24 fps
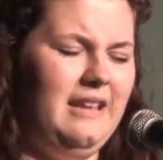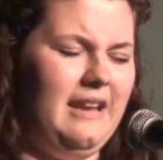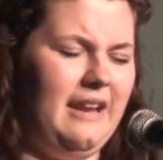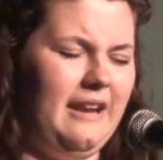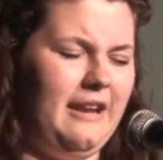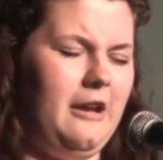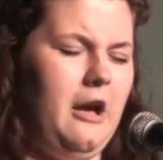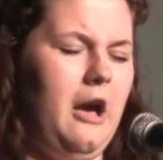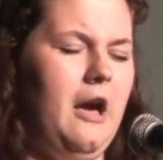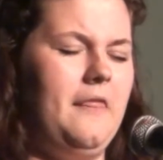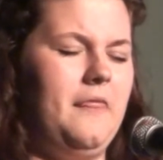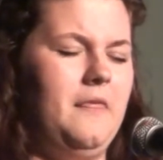And I
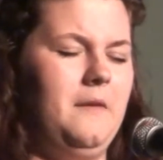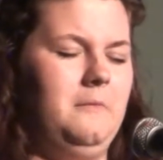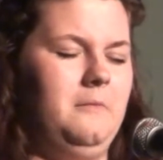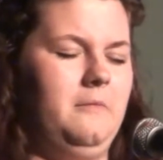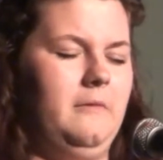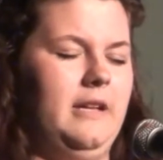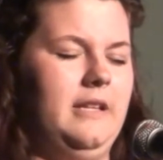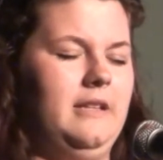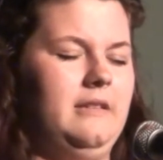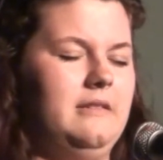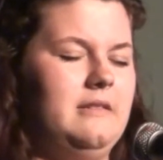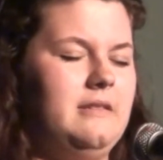caught them
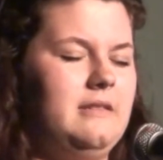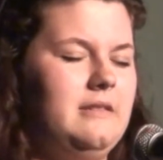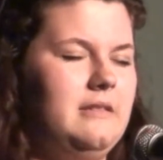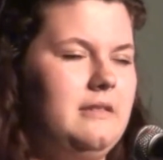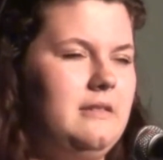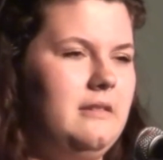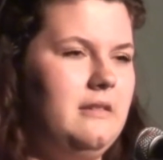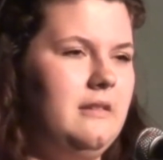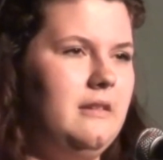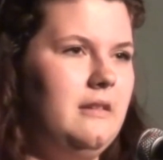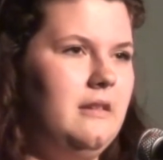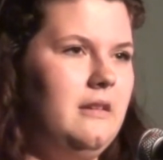
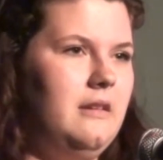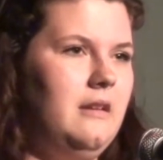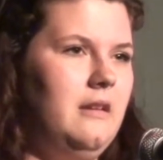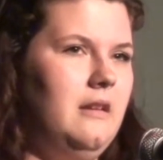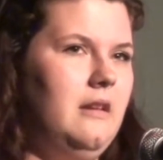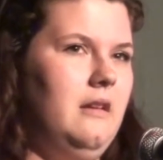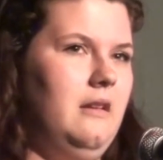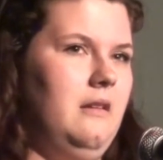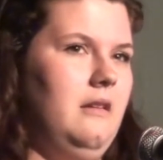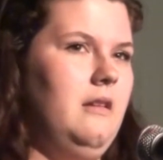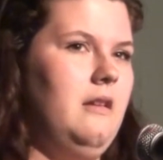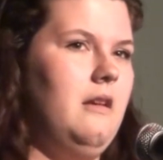once.
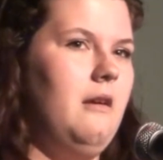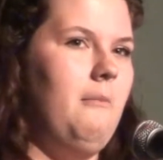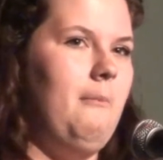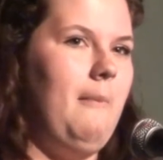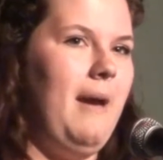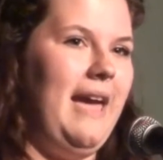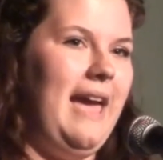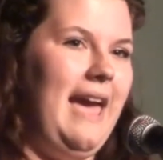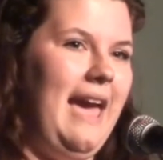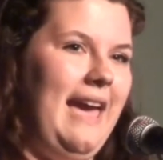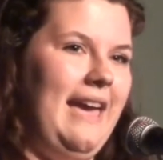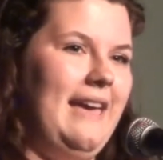
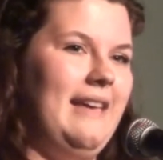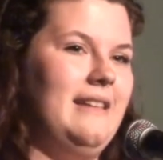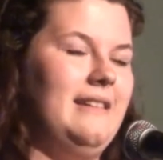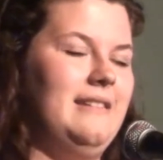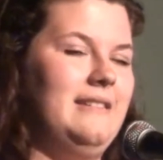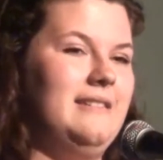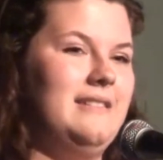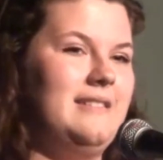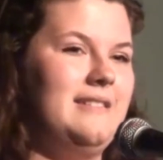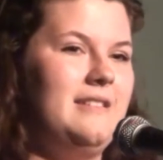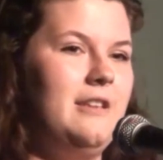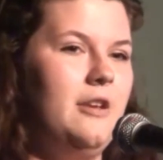My
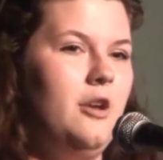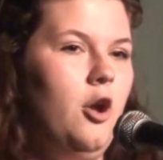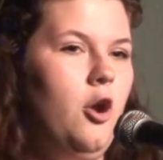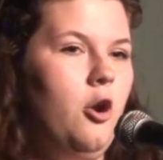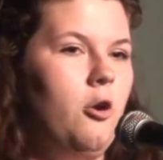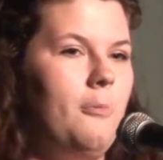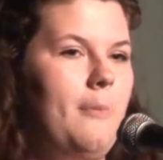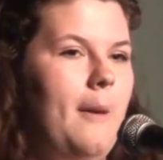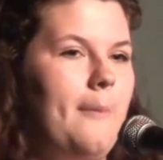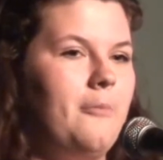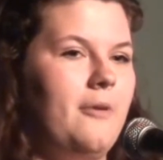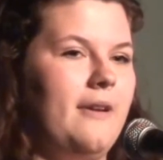hands,
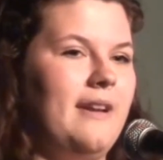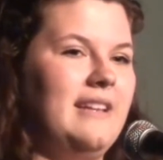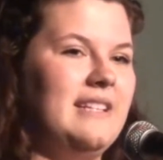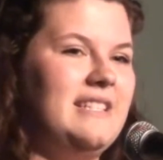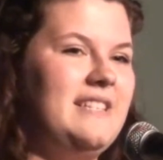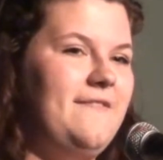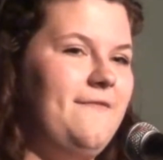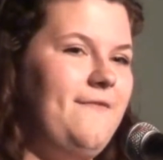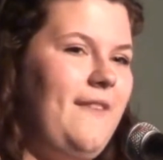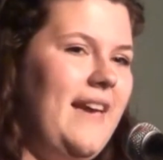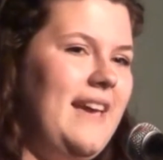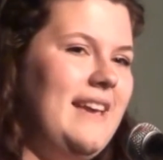remembering
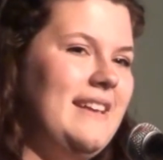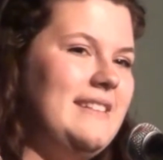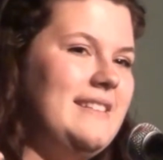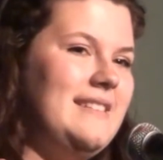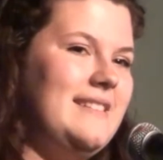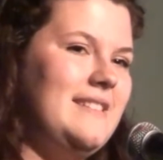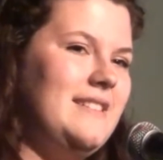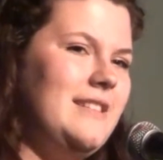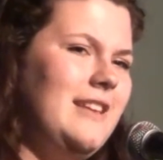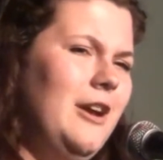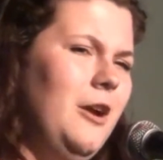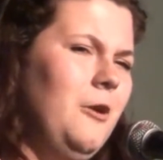his
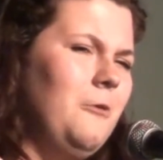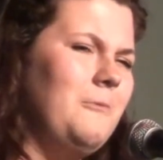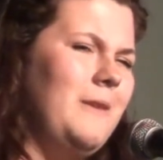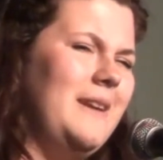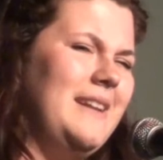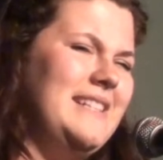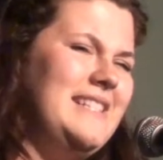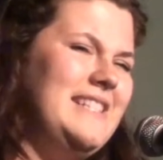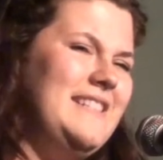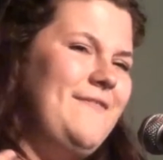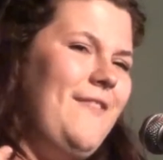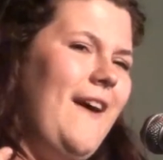face,
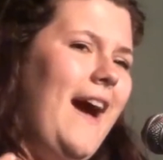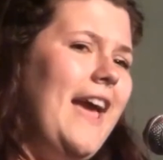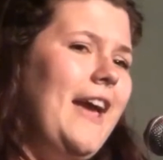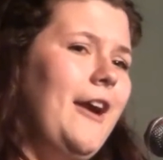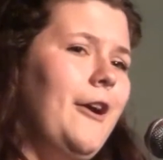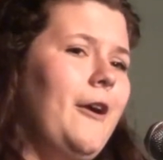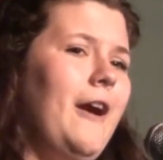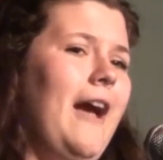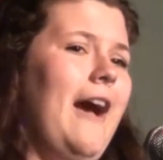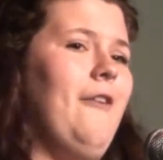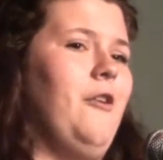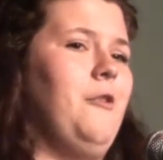red as
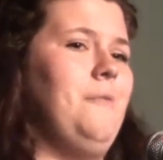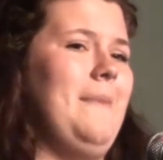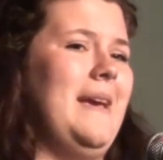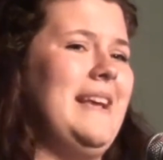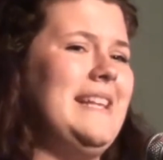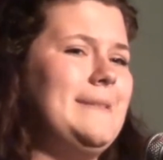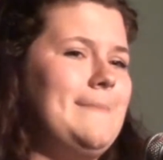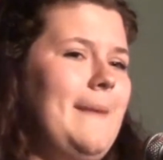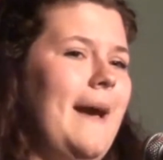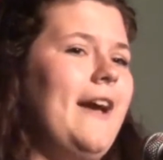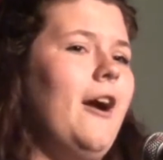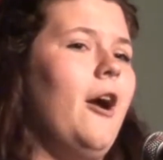fire, how it
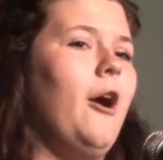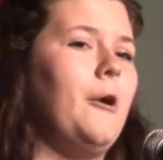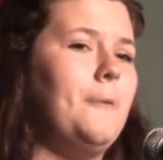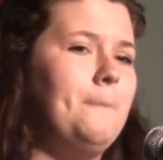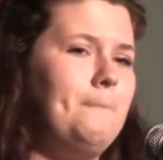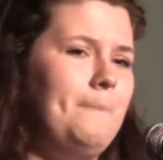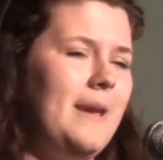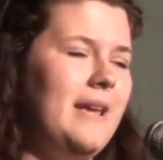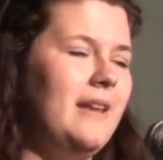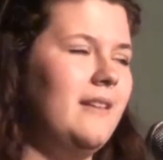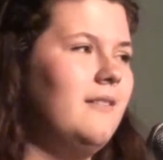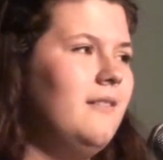makes my
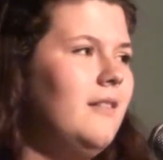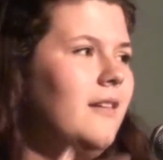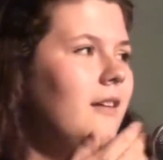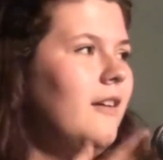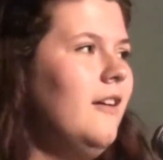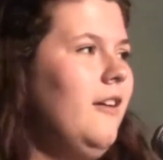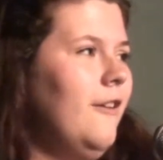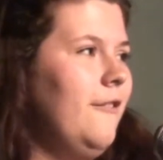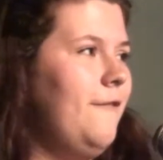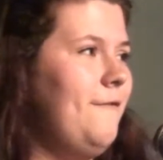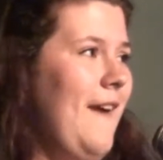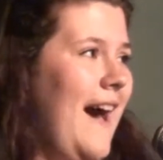heart beat
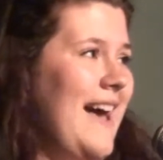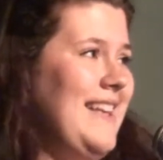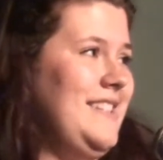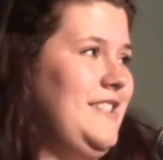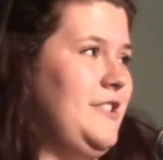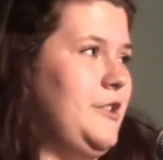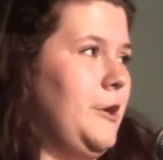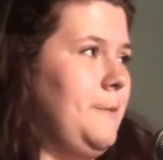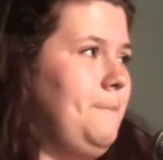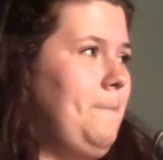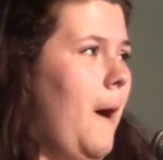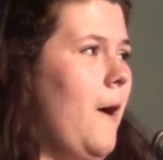
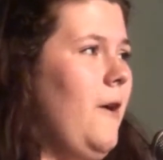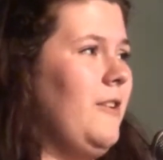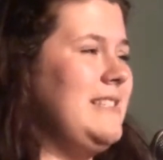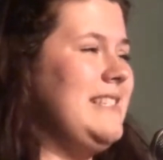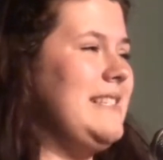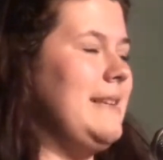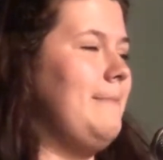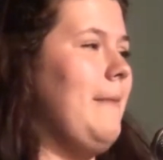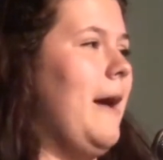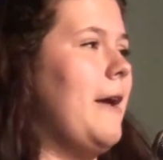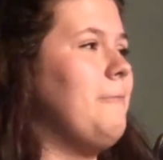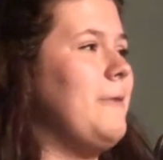faster,
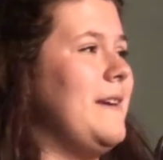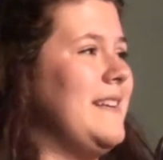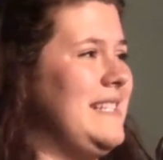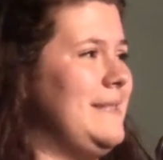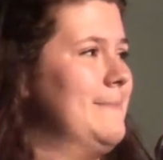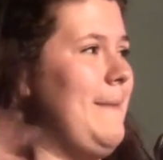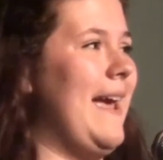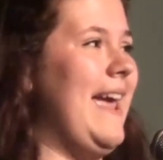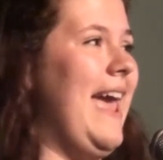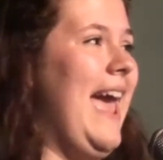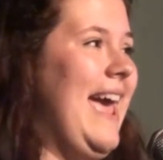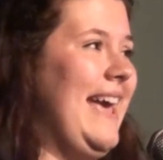pulse in my
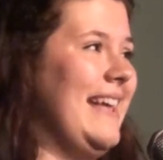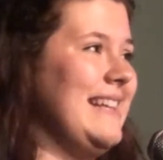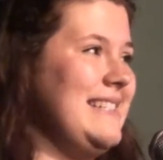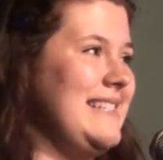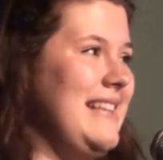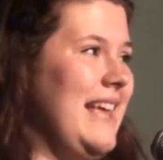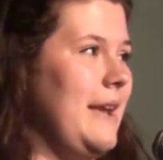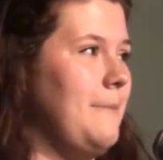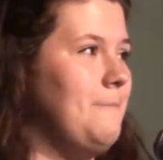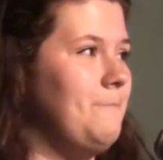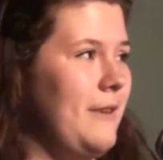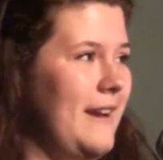wrist, my
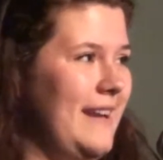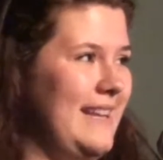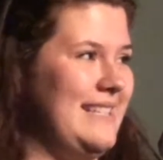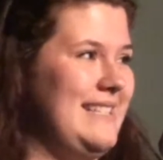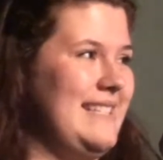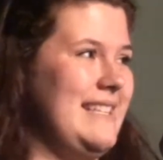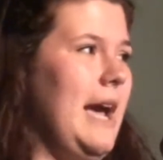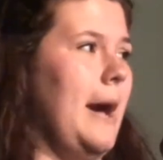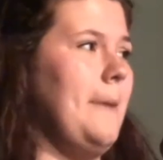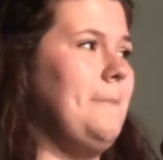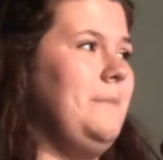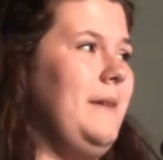hands like
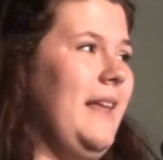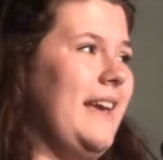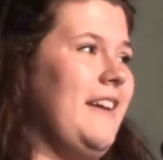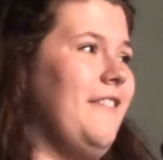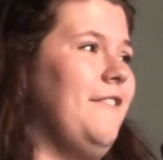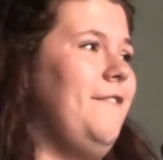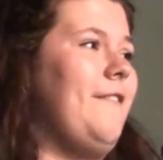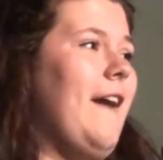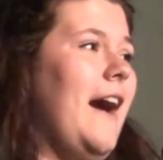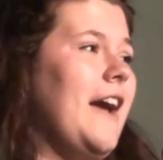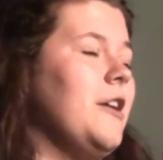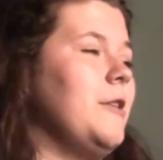bricks, cupped like
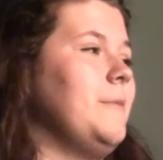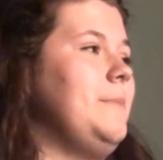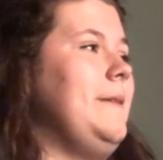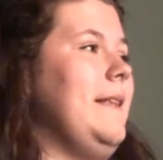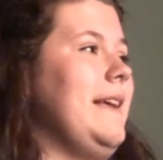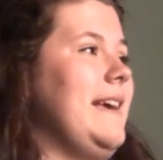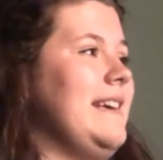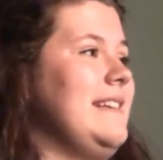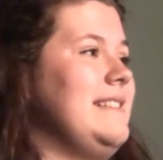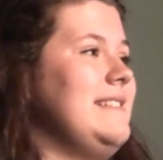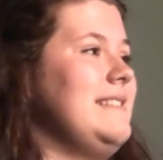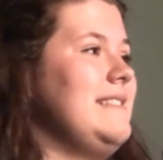a
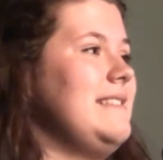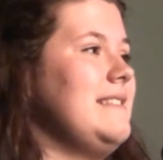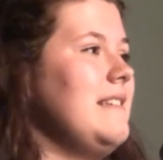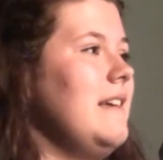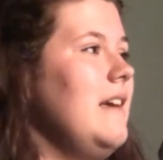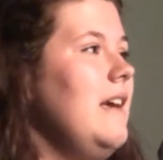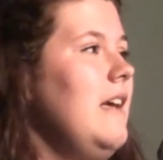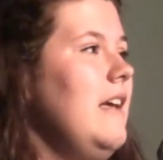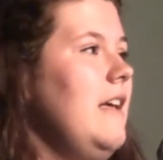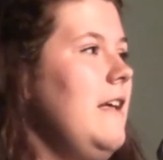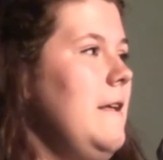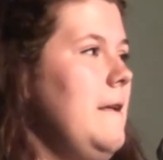fireplace.
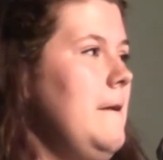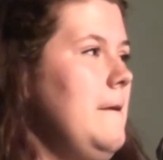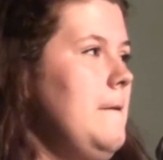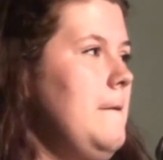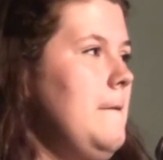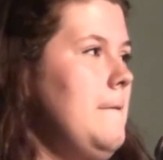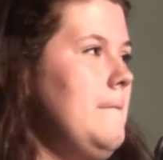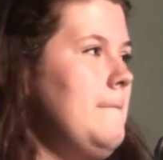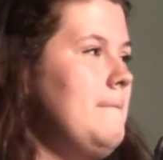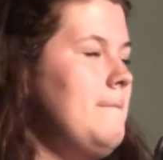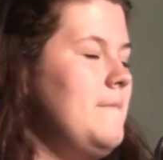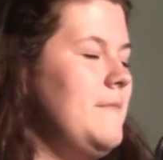
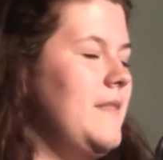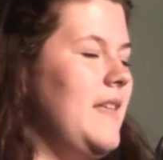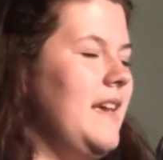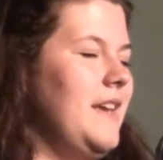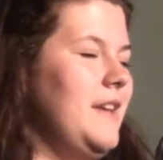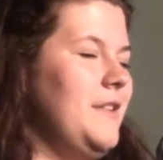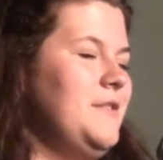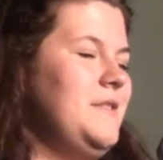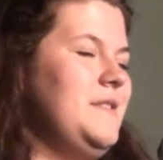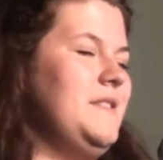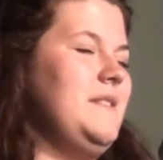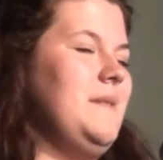
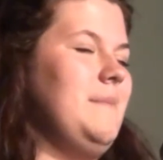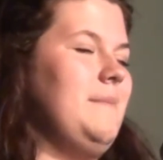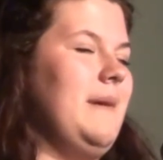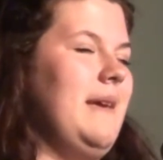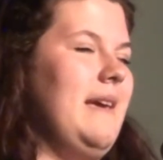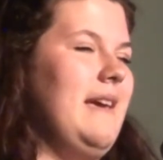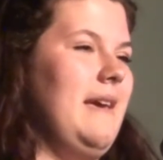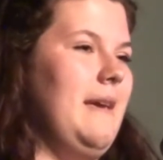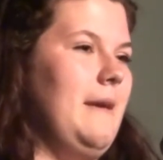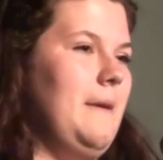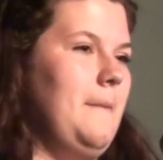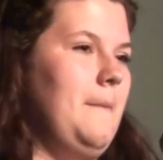They used to
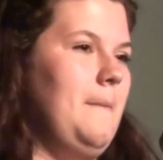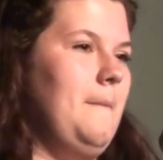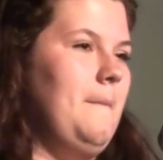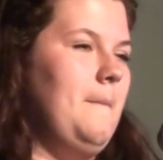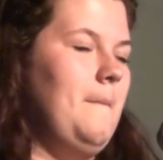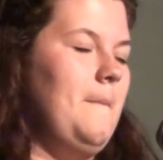be